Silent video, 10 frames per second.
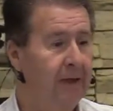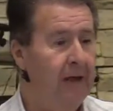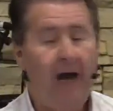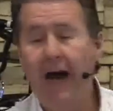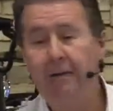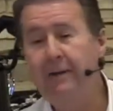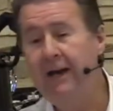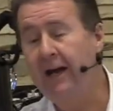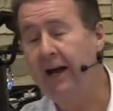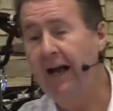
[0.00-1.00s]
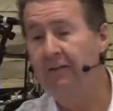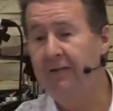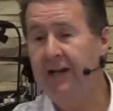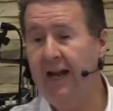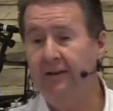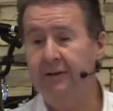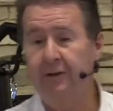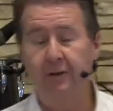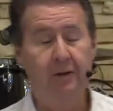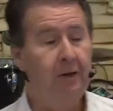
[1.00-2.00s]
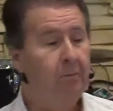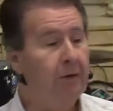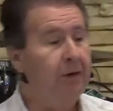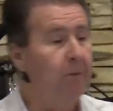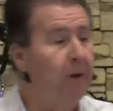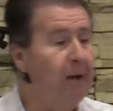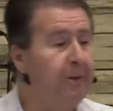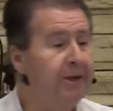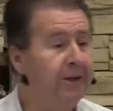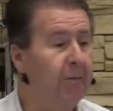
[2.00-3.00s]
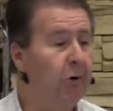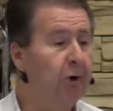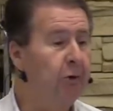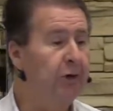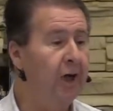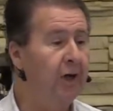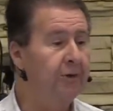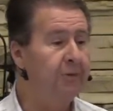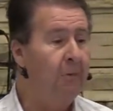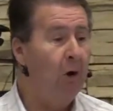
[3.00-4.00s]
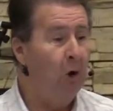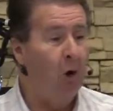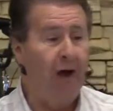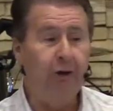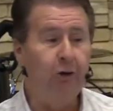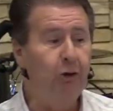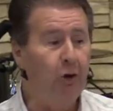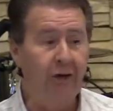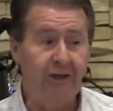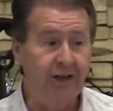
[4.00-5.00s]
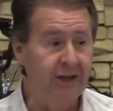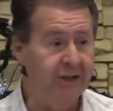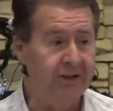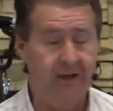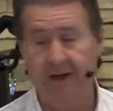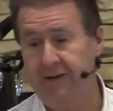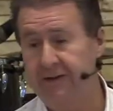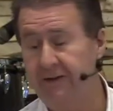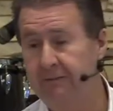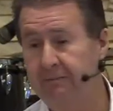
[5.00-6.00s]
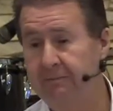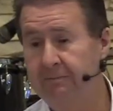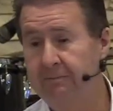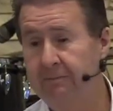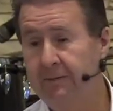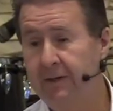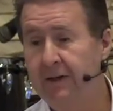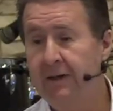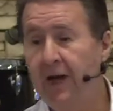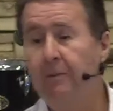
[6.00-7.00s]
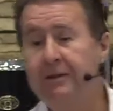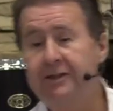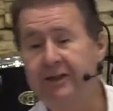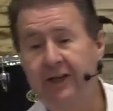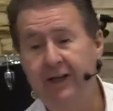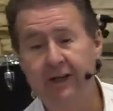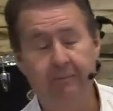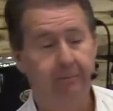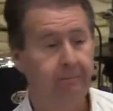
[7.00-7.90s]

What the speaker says: I may not have the answer, but there might be someone who does, or I do know that Jesus does. Come and see him.